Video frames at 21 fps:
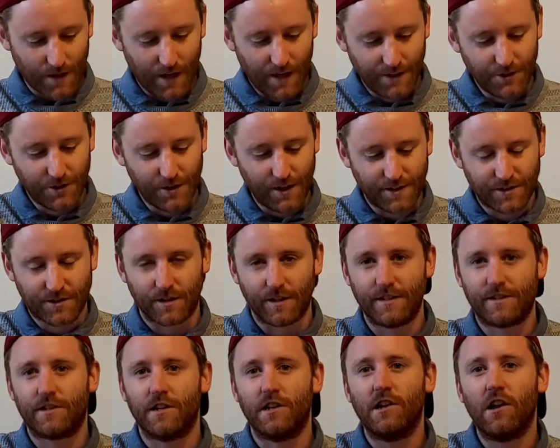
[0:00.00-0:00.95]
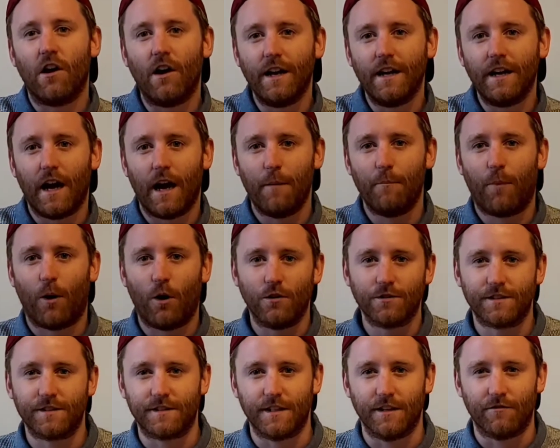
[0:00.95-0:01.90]
and it's light and
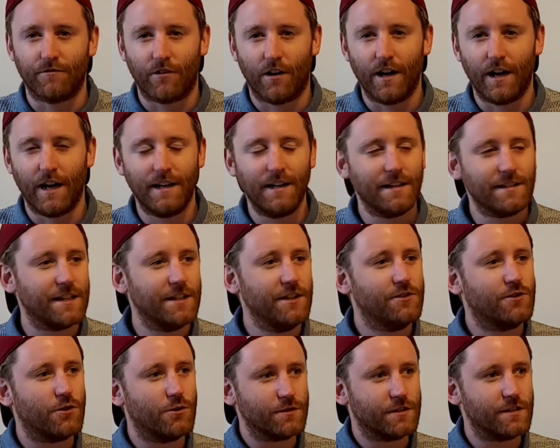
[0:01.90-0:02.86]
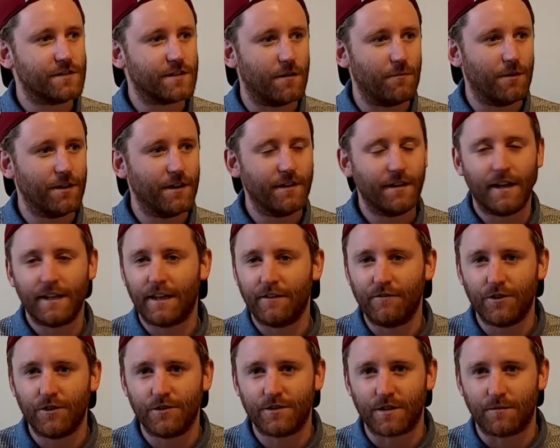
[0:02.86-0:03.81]
positive, right? And let's say you talk to someone and they
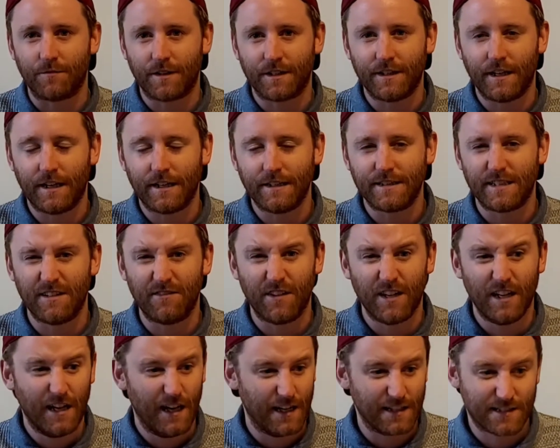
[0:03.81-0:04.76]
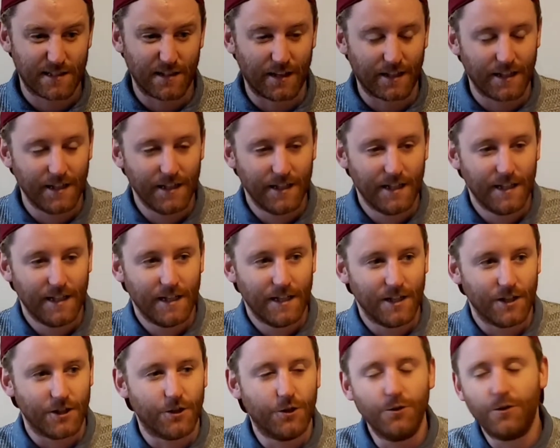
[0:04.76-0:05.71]
give you something negative, it's like
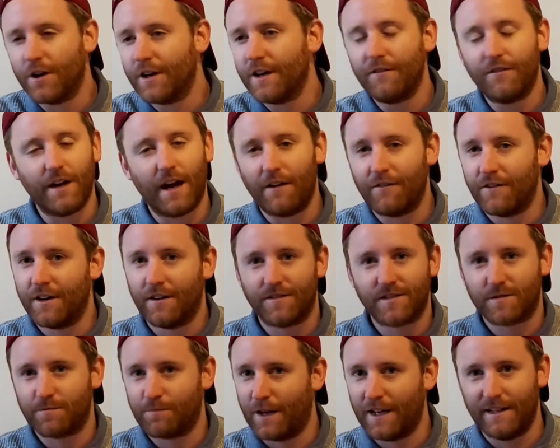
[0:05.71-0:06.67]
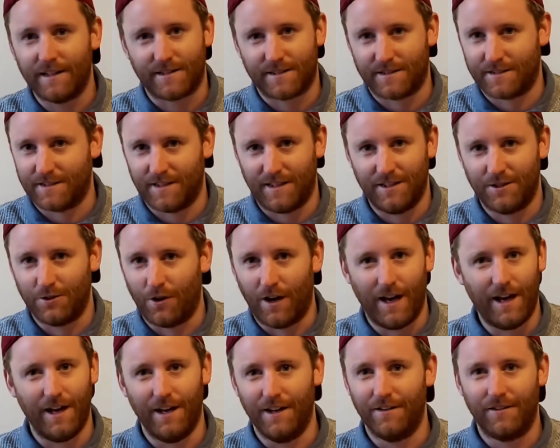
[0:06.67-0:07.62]
you don't even have enough space in your
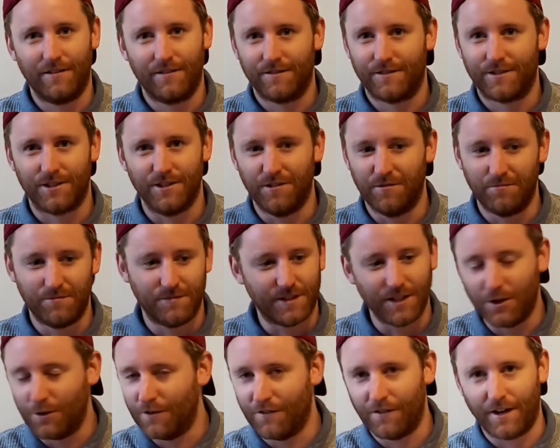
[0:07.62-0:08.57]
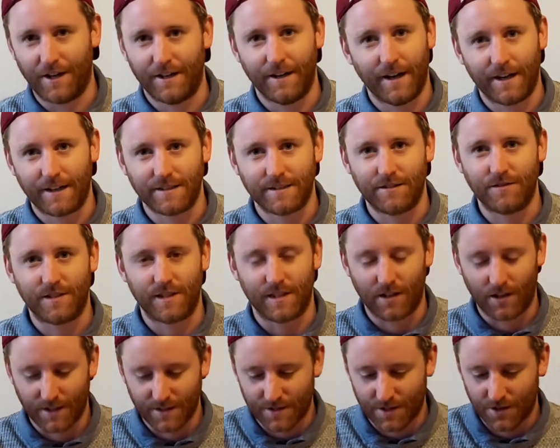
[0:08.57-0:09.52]
head to deal with any
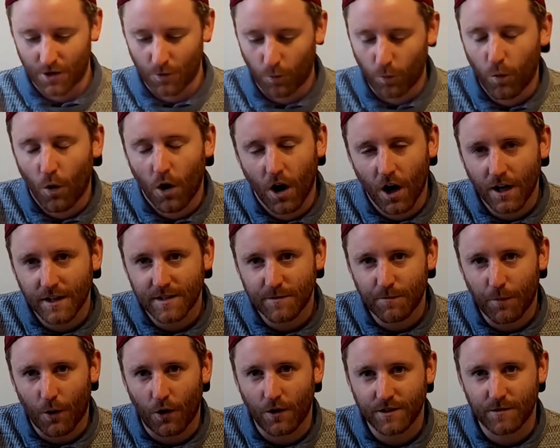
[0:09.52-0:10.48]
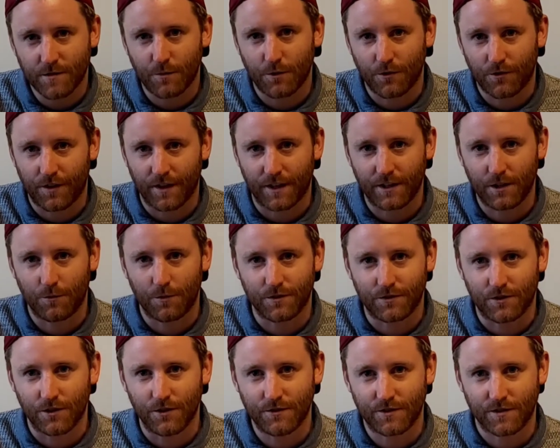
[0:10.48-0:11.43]
negativity. Like, so the worst possible thing you
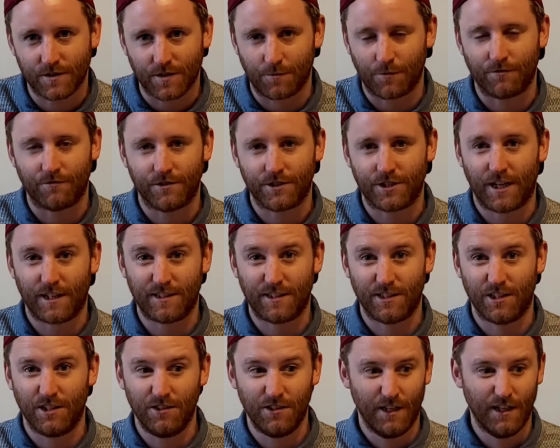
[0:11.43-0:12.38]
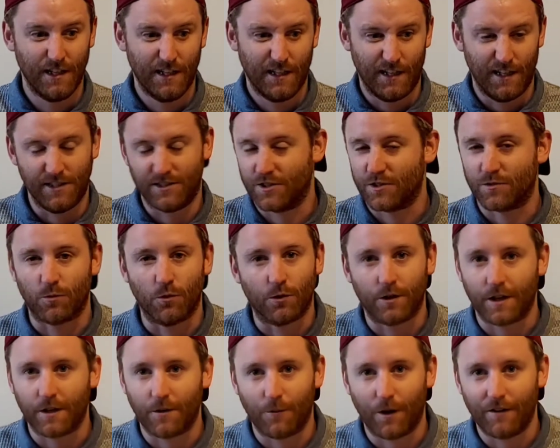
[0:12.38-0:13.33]
would do to someone rejecting you is just
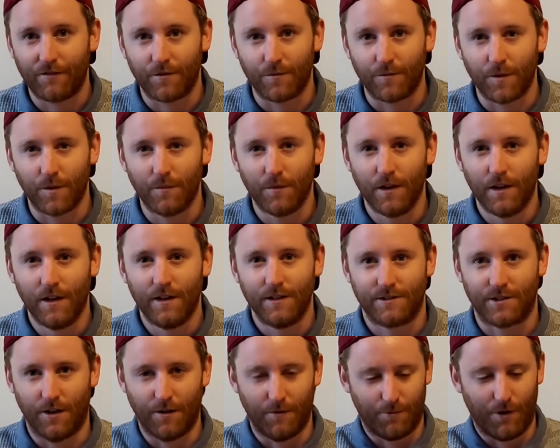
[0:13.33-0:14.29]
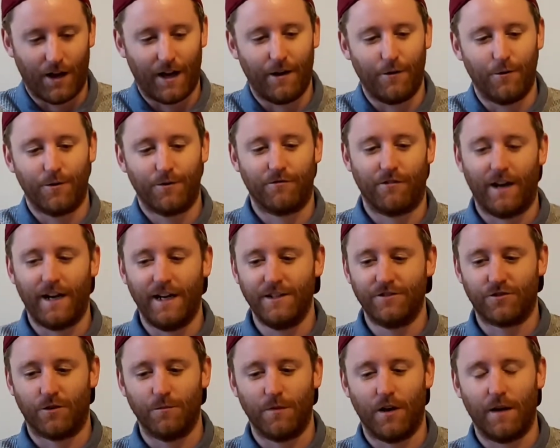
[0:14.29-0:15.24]
walking away from them. So like it would
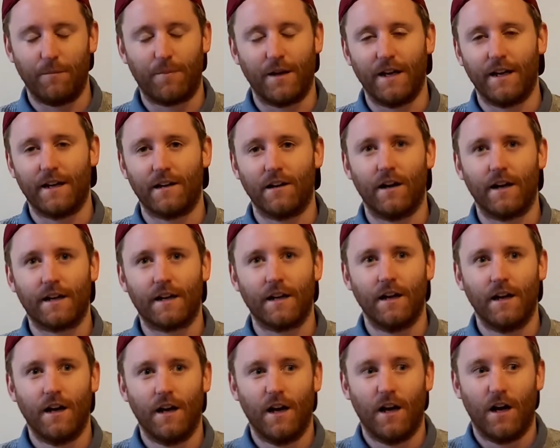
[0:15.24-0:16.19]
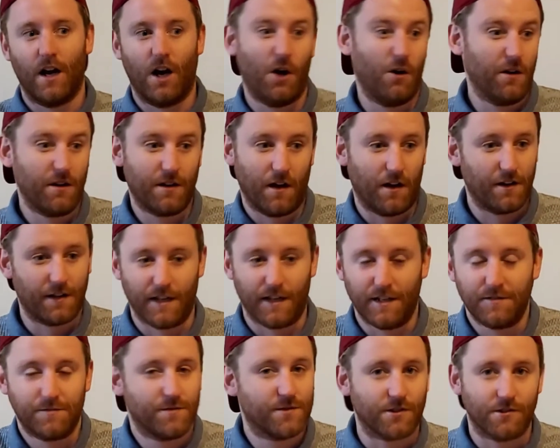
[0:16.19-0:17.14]
range from like being like, oh,
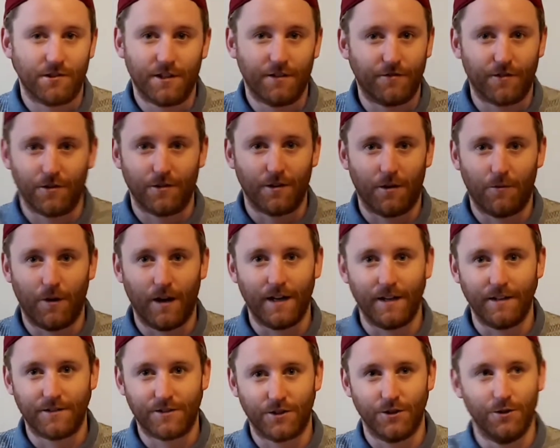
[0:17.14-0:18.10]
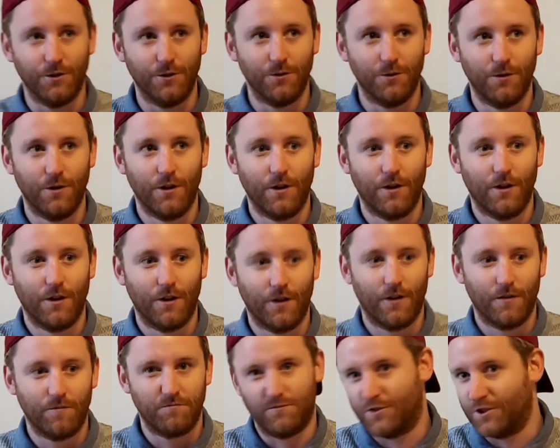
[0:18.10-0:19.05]
okay, sorry you feel that way, to
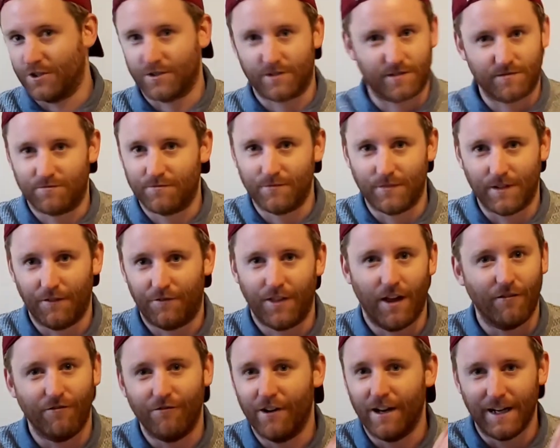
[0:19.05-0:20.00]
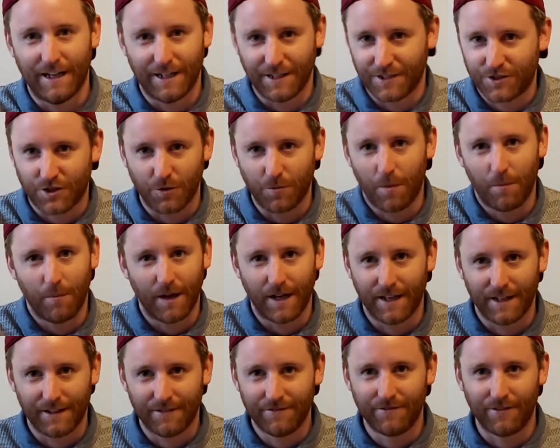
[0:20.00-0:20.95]
just, if they're really super
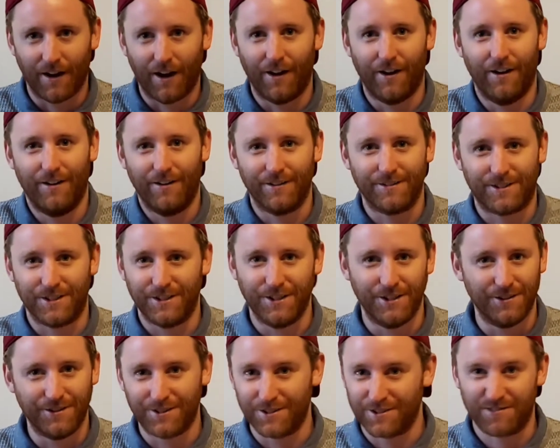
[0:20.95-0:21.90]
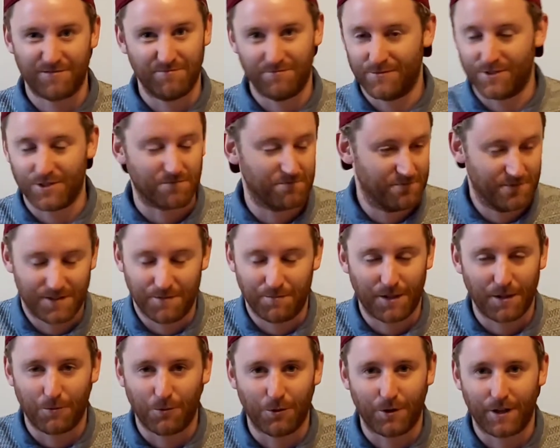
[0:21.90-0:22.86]
mean to you, just
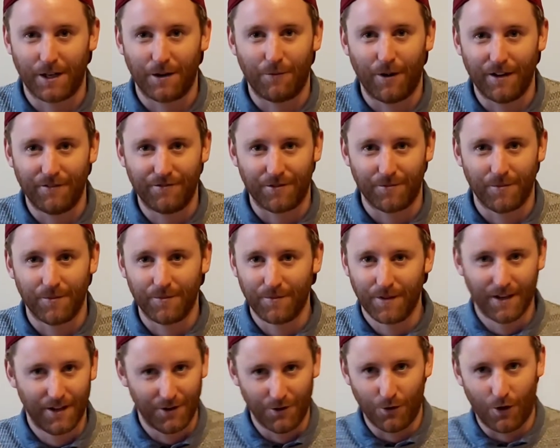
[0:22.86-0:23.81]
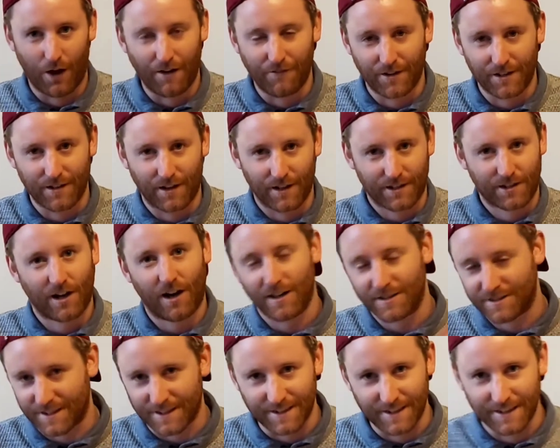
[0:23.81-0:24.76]
simply walking away from them, not having, like,
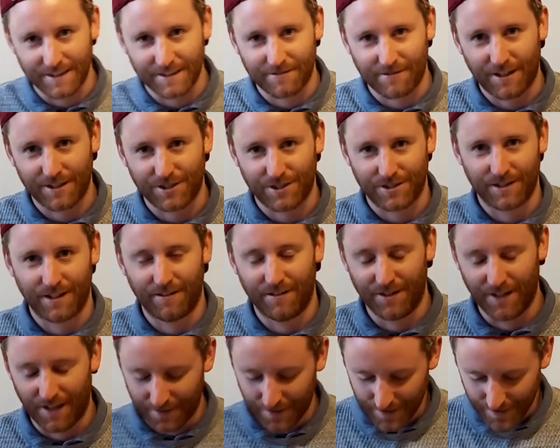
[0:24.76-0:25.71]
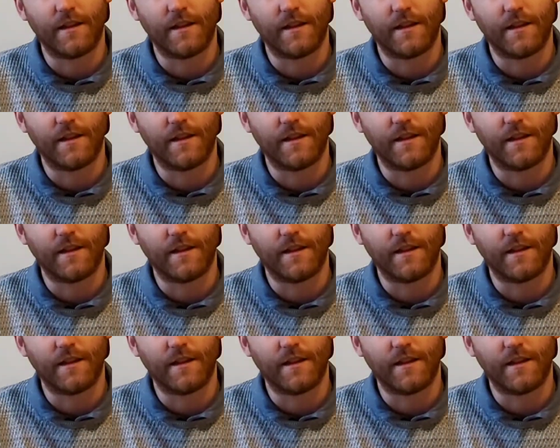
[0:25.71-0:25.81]
cutting the interaction there and then.